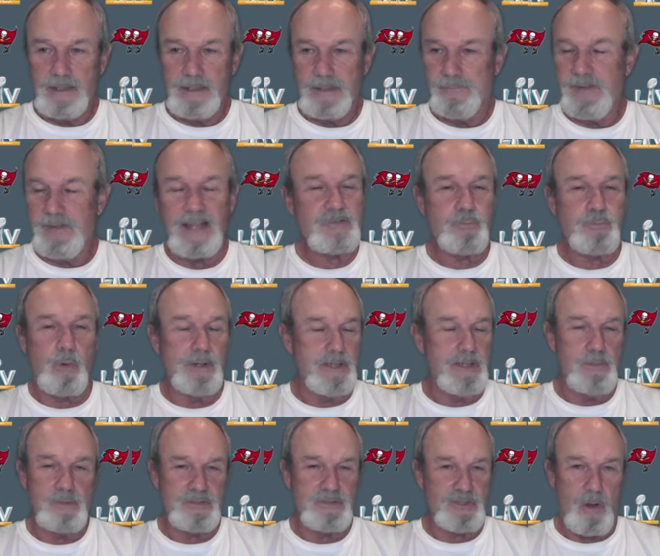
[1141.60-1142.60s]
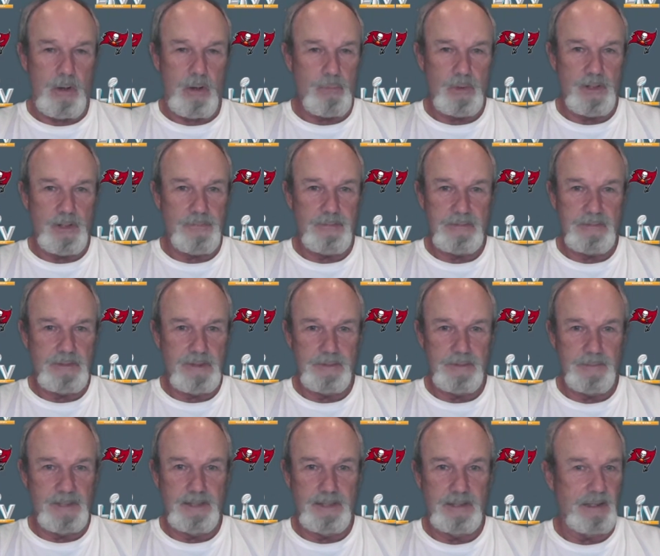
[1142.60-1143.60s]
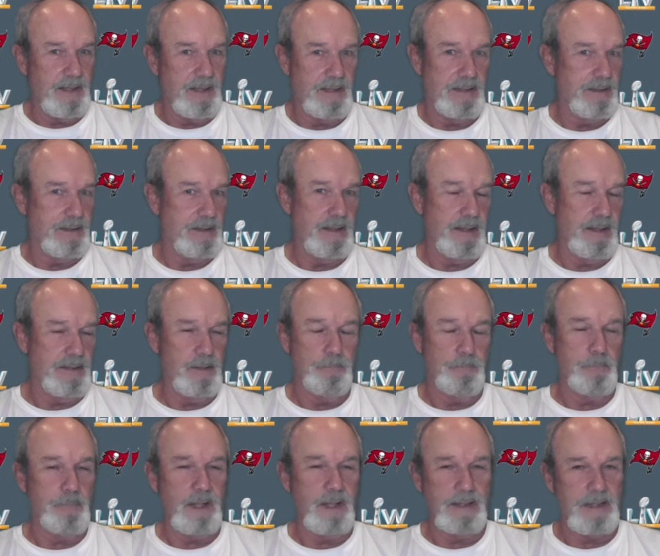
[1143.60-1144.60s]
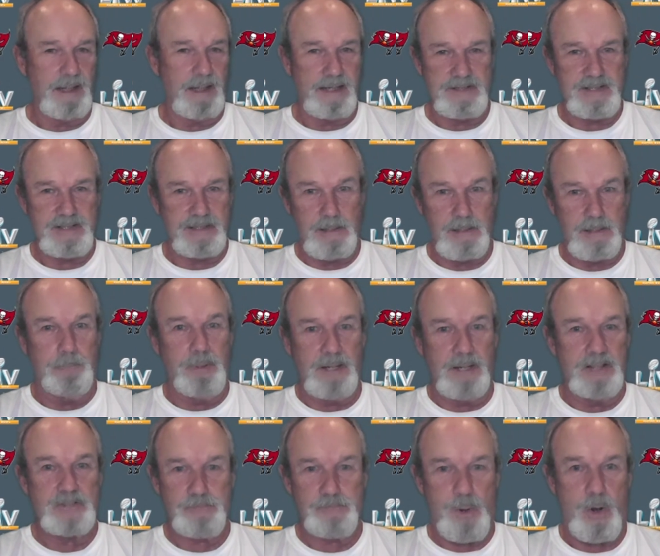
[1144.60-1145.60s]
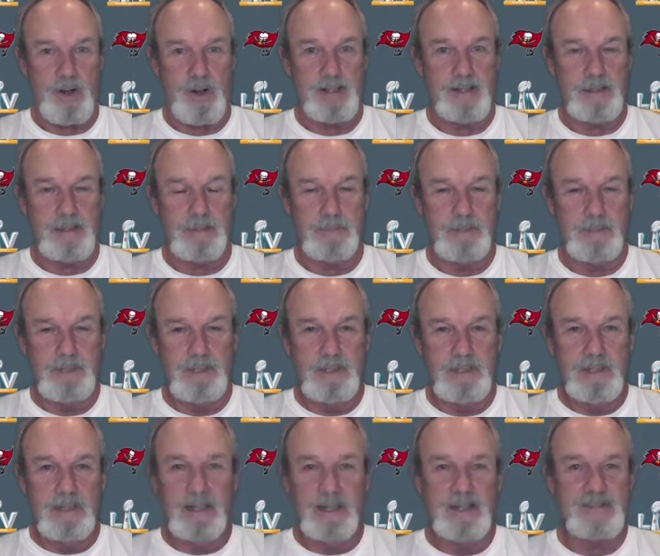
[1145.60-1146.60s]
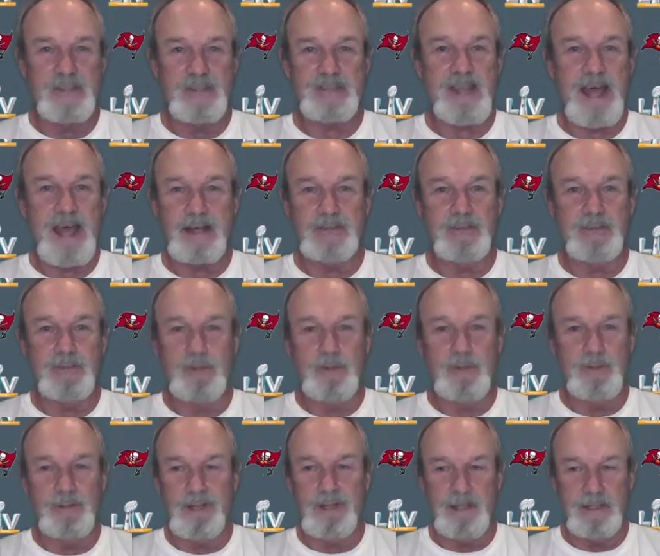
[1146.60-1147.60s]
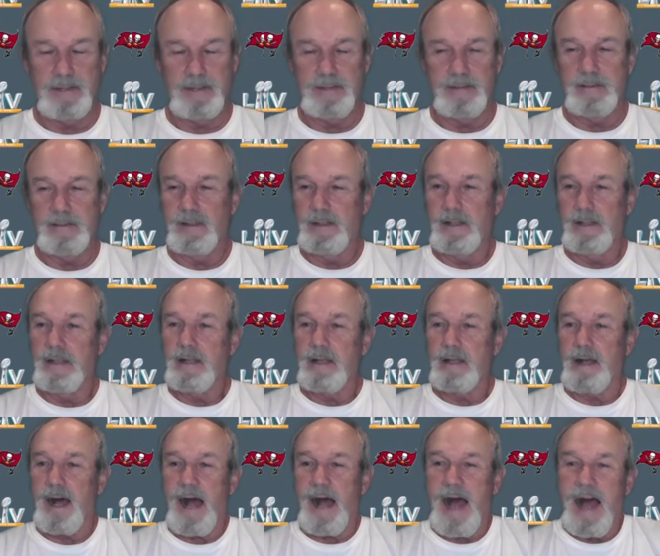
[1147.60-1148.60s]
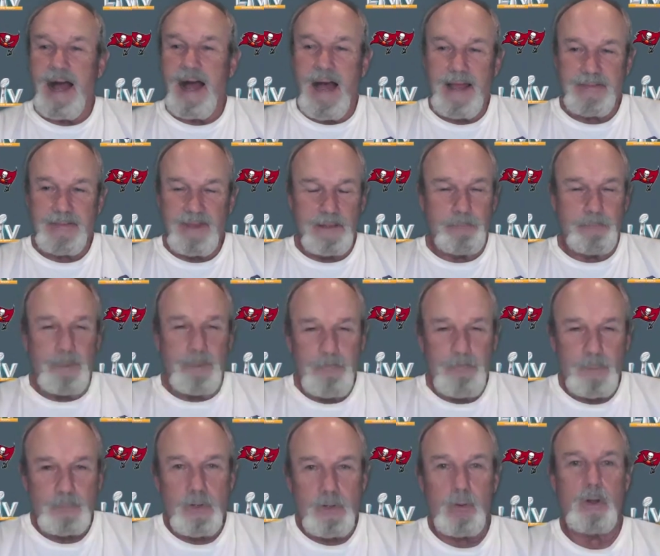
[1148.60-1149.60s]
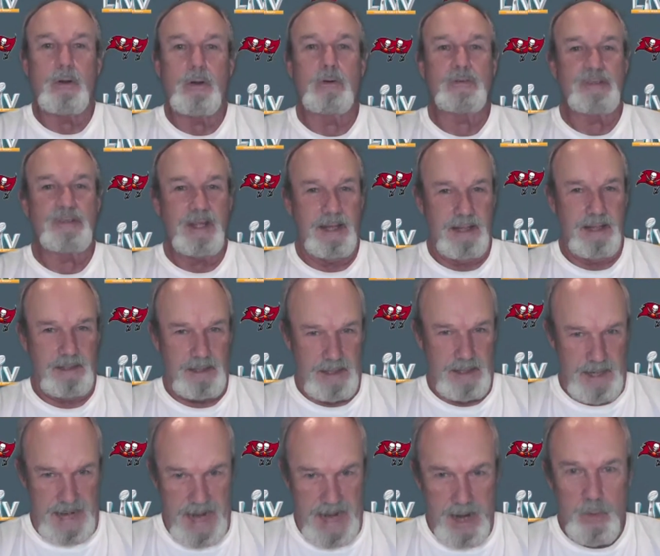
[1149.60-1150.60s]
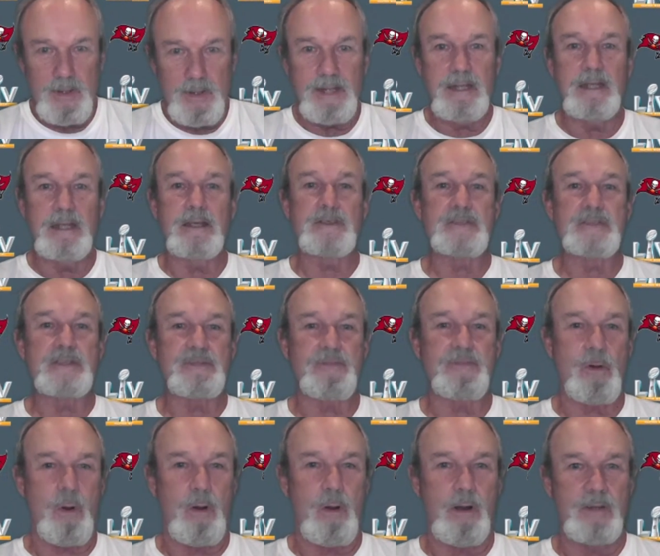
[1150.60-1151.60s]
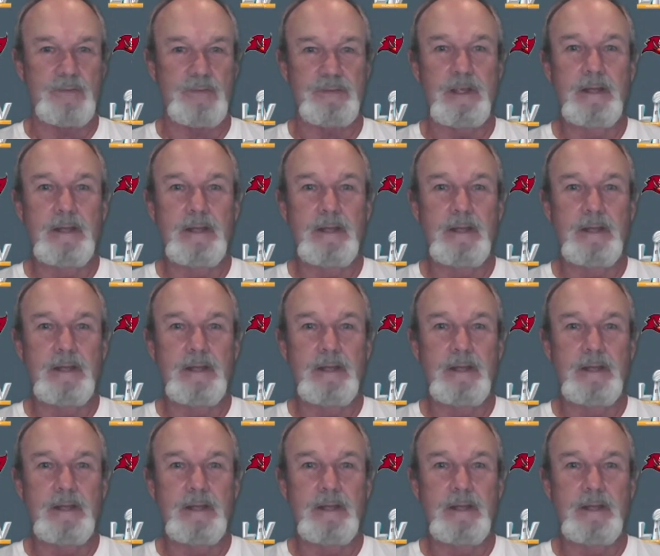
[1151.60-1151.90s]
That's where you would start with. I mean, and like I said, the biggest part of him is his attitude, and I think people don't understand how he is as far as,